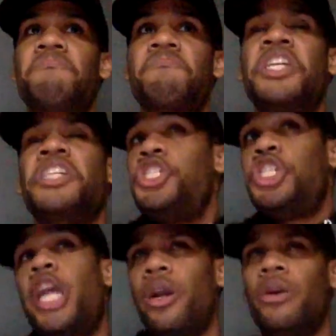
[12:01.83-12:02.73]
can
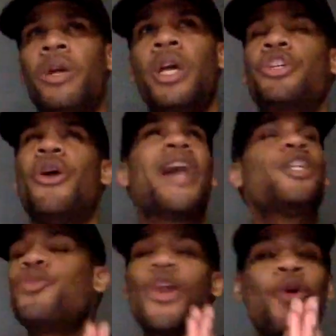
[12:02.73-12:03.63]
share. You know, I
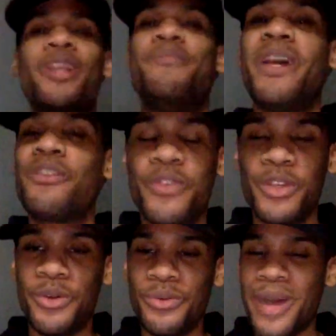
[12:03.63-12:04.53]
don't know what's best for
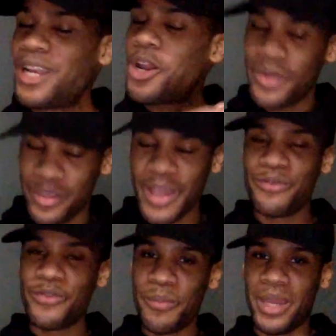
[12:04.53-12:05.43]
you. I know what's best
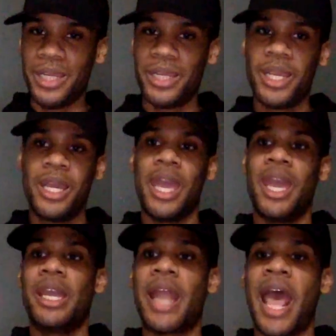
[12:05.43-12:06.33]
for me.
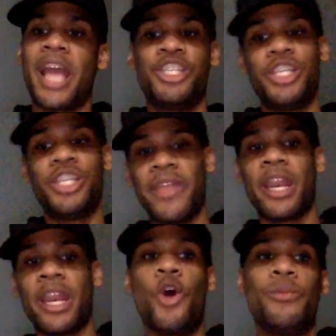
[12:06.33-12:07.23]
And I share that in
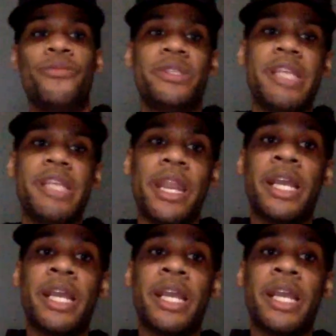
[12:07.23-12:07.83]
hopes that an